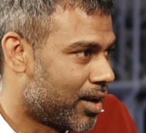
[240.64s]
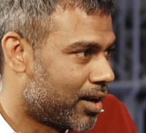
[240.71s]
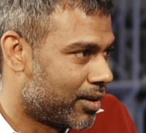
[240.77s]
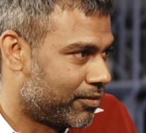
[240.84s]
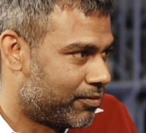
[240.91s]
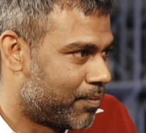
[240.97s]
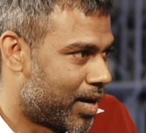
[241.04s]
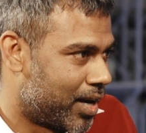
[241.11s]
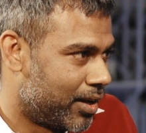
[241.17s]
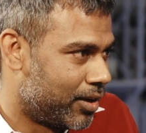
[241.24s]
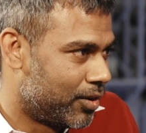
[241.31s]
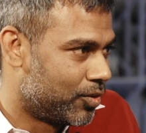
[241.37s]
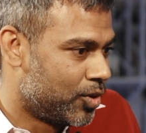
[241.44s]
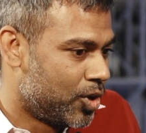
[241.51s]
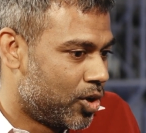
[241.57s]
Life
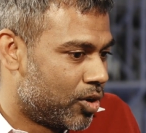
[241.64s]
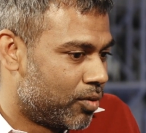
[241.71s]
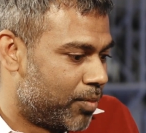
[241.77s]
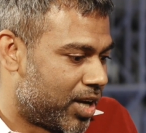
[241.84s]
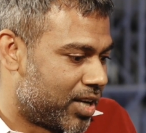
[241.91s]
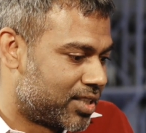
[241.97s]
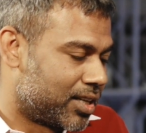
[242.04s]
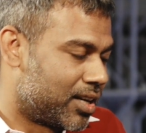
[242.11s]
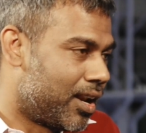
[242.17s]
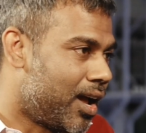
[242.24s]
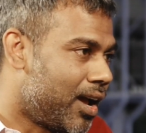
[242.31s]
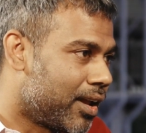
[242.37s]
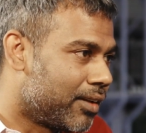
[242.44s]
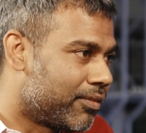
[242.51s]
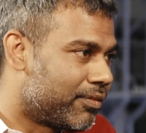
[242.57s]
Bio. Because at
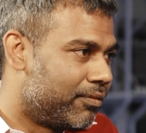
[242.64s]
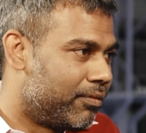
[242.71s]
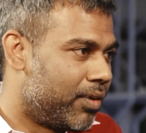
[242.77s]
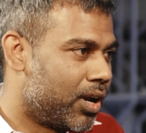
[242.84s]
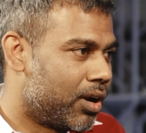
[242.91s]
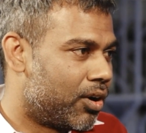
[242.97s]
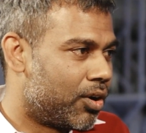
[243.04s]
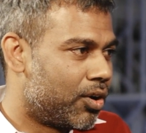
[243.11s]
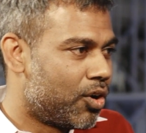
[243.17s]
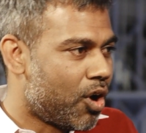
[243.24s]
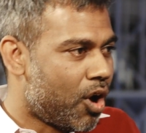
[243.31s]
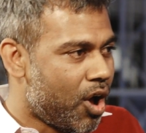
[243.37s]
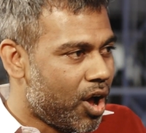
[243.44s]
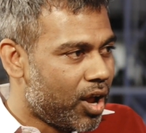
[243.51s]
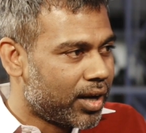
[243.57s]
Life, we are
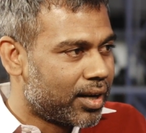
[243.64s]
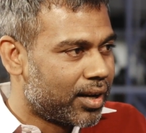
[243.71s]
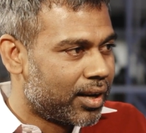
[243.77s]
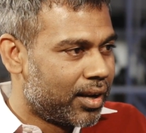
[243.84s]
not